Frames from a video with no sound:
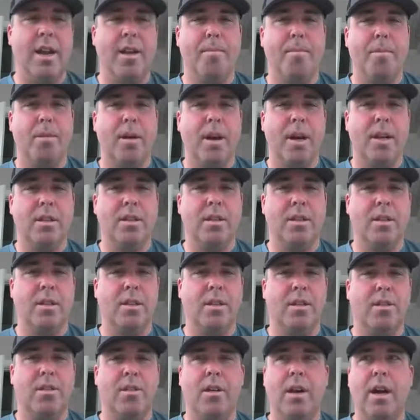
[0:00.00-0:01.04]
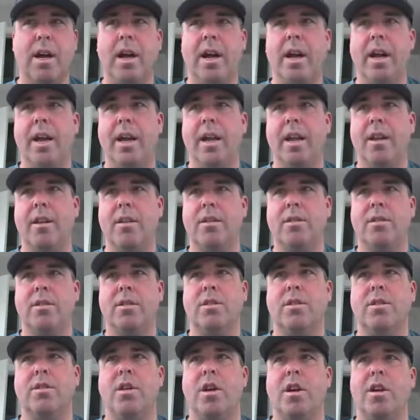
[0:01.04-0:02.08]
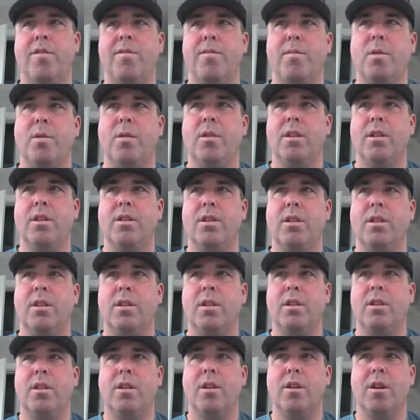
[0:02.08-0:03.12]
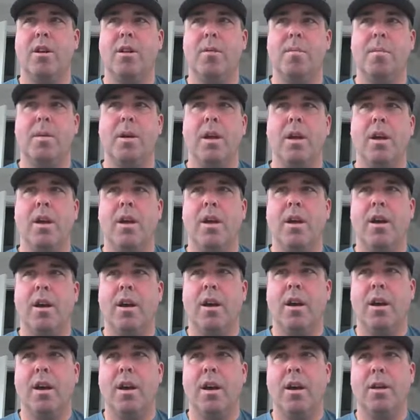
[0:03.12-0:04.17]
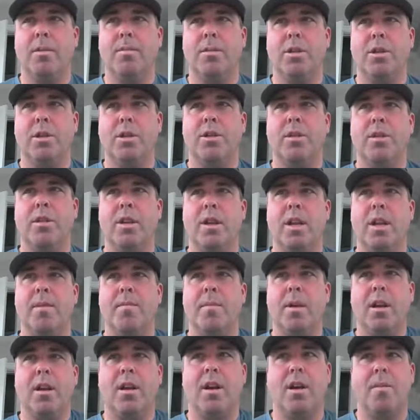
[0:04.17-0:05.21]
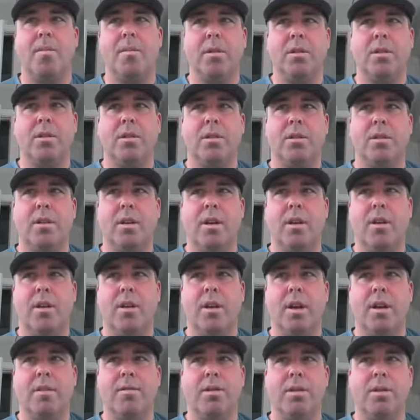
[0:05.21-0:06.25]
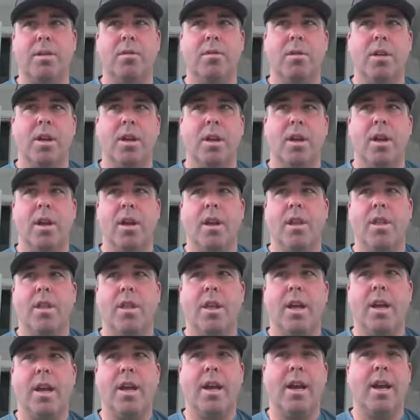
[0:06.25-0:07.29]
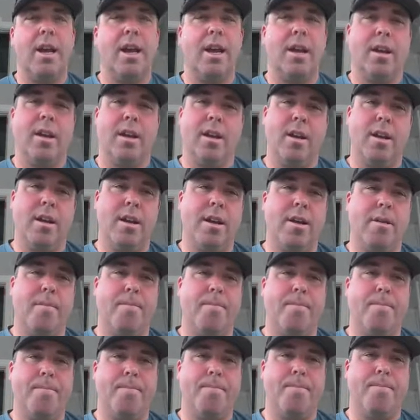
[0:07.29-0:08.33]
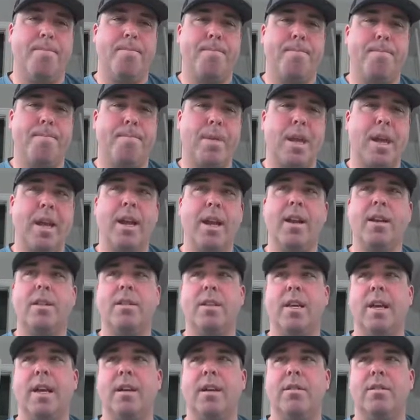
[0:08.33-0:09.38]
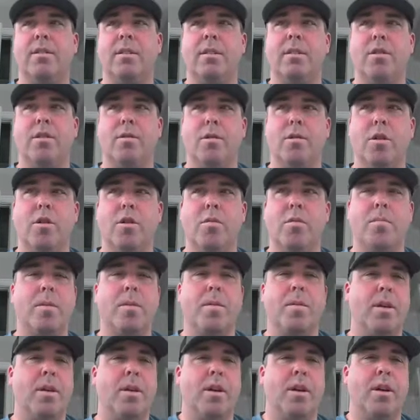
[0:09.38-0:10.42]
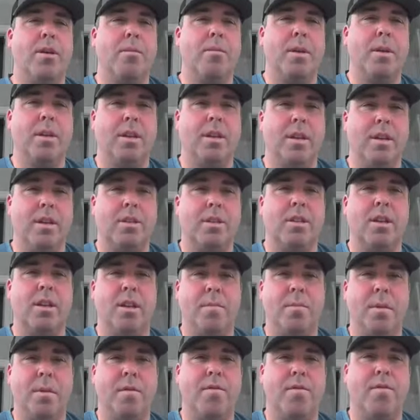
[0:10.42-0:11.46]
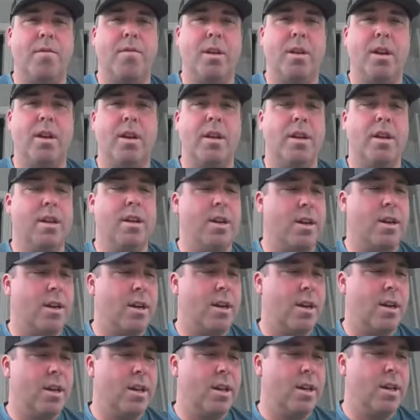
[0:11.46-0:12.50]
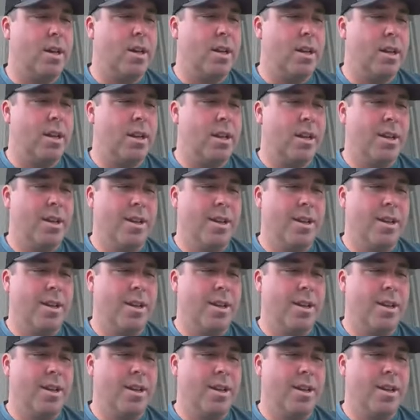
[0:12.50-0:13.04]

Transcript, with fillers: guy named Bryson Klein. It's a sophomore that's a good arm. Uh, just to name a couple to start off. So they got uh, they got a talented group. Um, it, it's going to be fun. Uh,